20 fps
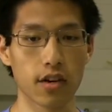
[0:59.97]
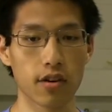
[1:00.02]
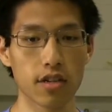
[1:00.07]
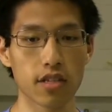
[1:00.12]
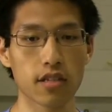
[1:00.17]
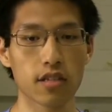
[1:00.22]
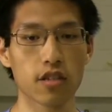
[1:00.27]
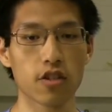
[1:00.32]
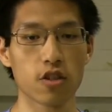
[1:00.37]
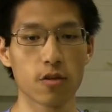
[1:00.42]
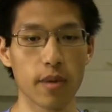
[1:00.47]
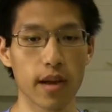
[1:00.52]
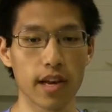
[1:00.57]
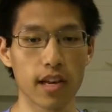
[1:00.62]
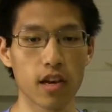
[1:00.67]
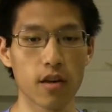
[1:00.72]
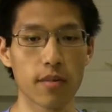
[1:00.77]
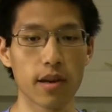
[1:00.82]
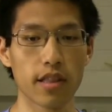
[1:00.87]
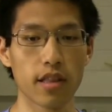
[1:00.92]
than crystalline
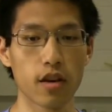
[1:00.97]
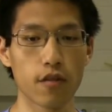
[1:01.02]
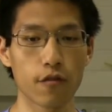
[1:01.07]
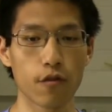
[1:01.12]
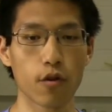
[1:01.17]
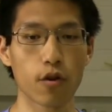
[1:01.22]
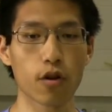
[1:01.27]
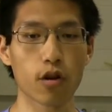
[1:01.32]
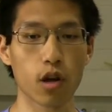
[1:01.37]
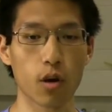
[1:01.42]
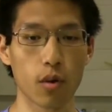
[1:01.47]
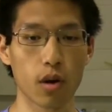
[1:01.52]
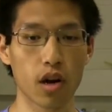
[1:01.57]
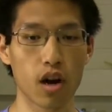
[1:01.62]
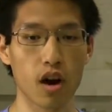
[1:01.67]
germanium and therefore lower